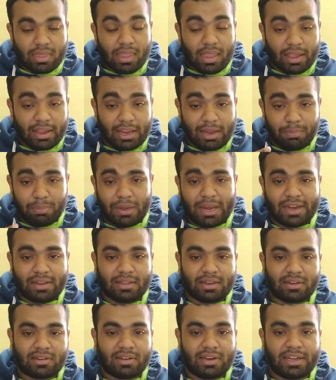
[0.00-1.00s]
he played
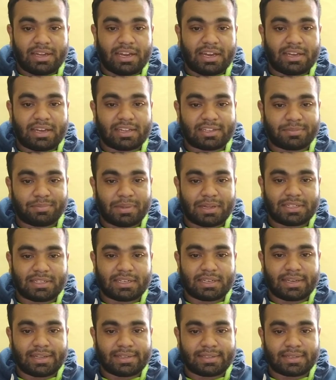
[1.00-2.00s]
that gritty test match
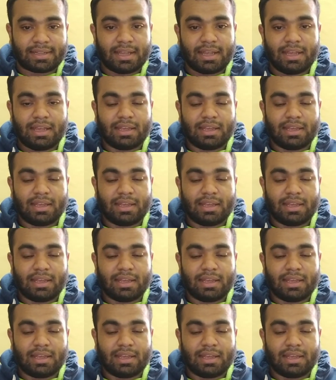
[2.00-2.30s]
innings.